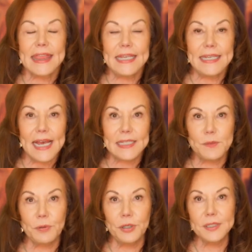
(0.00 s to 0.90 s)
the
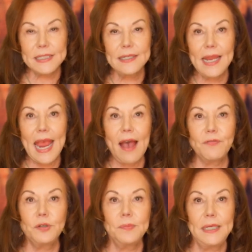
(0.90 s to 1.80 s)
next person
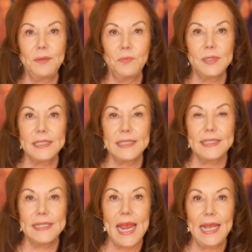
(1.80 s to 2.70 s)
after me would
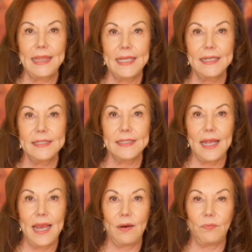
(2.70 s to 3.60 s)
say things
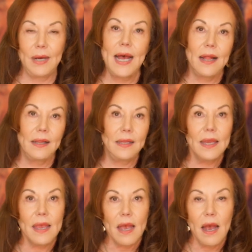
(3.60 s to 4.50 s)
like, "Well,
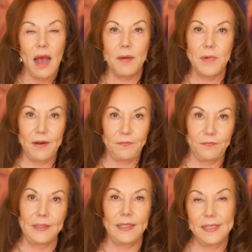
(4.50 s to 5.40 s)
I'm not
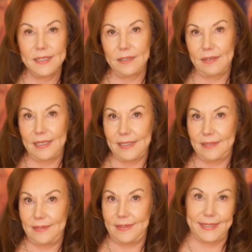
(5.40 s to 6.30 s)
feeling as good
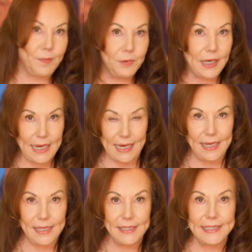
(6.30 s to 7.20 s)
as Deborah
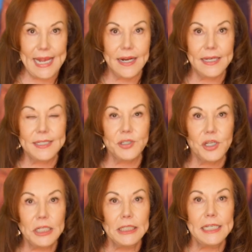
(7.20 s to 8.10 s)
is." And I
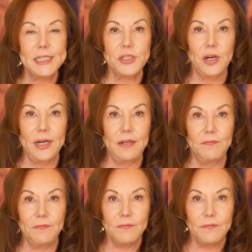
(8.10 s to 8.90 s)
suddenly started